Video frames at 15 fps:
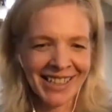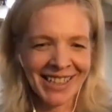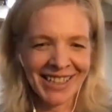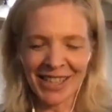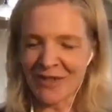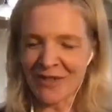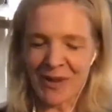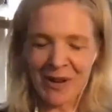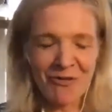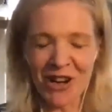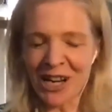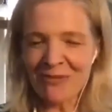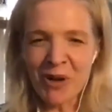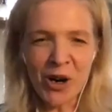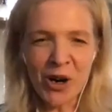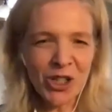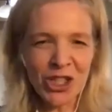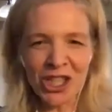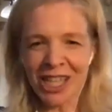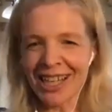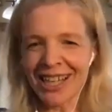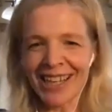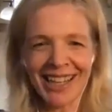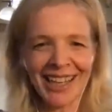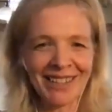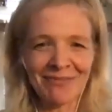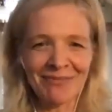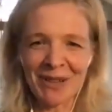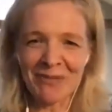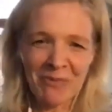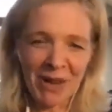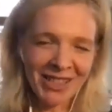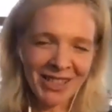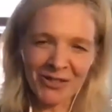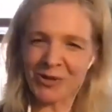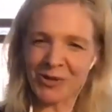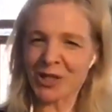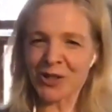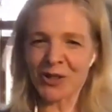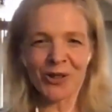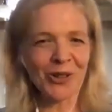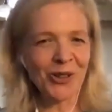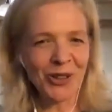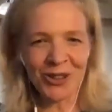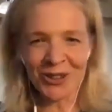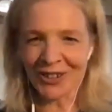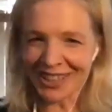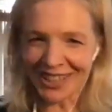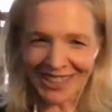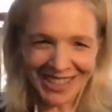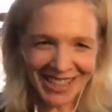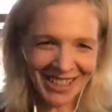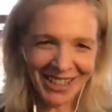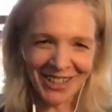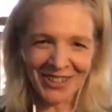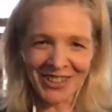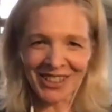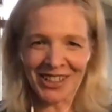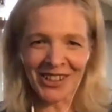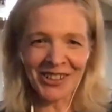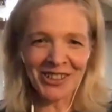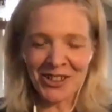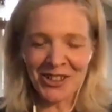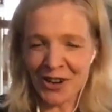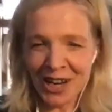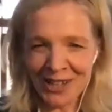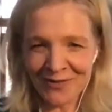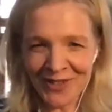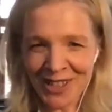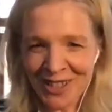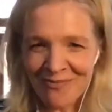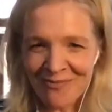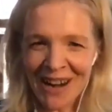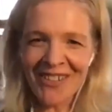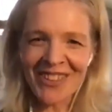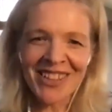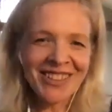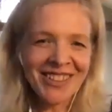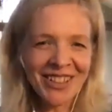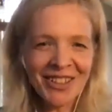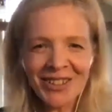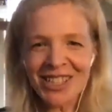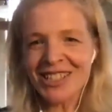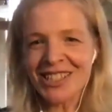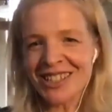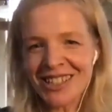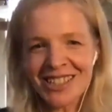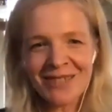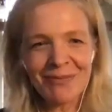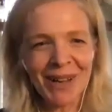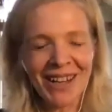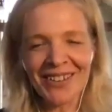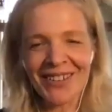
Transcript: you know, be really pushing it and be muscle sore and, you know, starting to train for some marathon. No, it's just about,